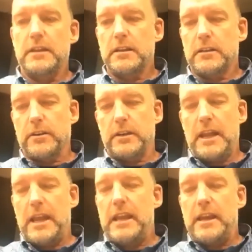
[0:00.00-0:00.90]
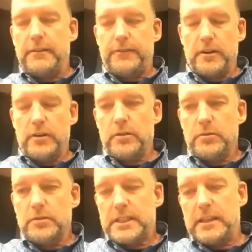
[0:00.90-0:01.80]
called an
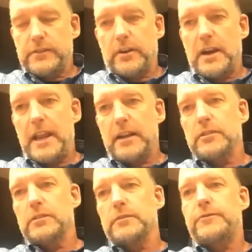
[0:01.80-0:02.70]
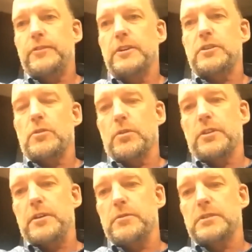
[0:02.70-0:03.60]
AFO, stands for ankle foot
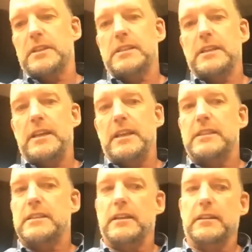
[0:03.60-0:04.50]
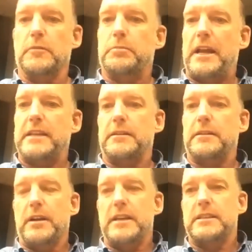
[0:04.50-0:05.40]
orthosis, and it's a little plastic
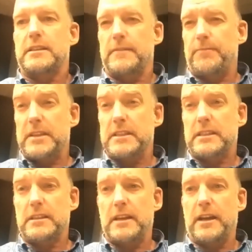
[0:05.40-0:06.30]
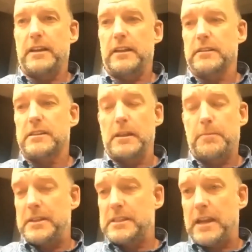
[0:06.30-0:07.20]
brace. It'll
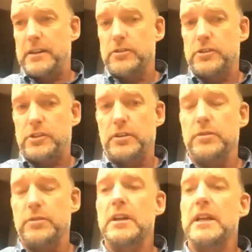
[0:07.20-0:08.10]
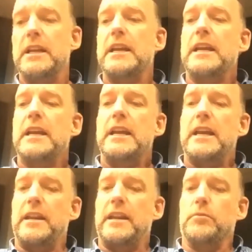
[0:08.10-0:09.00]
slip inside your shoe,
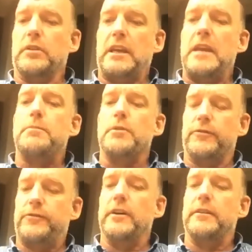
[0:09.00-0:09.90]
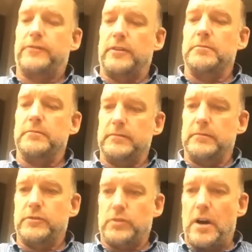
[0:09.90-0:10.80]
and it will keep your foot from
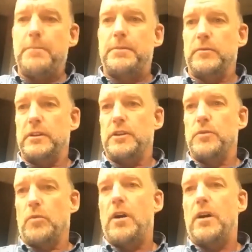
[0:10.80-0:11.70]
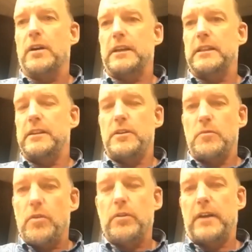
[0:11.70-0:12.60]
dropping when you walk, and then you
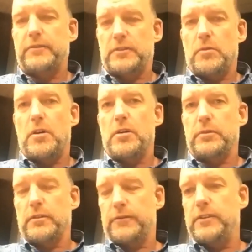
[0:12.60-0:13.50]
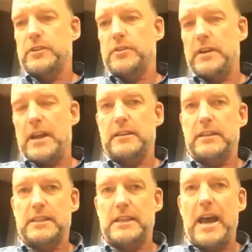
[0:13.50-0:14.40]
won't have to walk with your foot turned out to
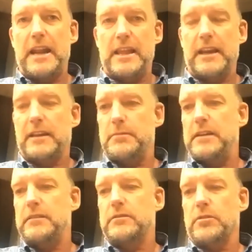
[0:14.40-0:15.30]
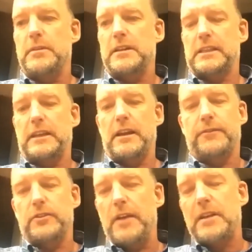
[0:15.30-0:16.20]
the side, and that can be tremendously
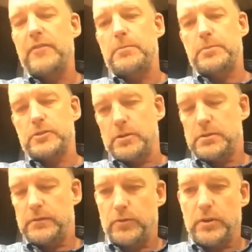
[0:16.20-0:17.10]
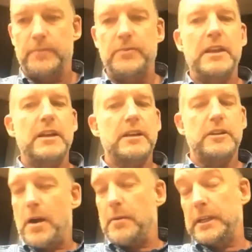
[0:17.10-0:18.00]
helpful. You have to have a prescription for it. You
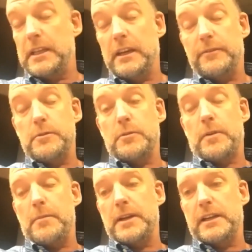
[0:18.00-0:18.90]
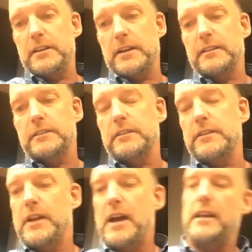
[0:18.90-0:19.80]
probably can get it from your primary care doctor.
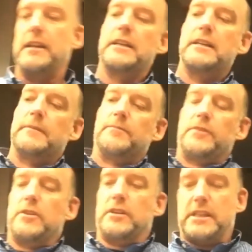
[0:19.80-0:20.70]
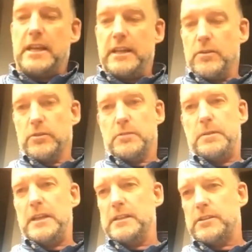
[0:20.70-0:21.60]
If not, you can see any
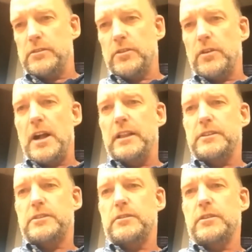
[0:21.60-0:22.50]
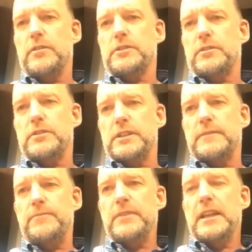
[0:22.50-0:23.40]
orthopedist or neurologist or
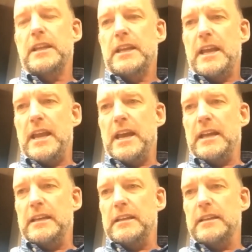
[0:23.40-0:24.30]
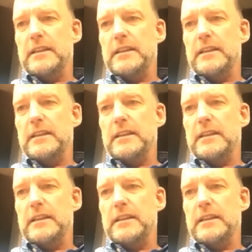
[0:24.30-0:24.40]
neurosurgeon, and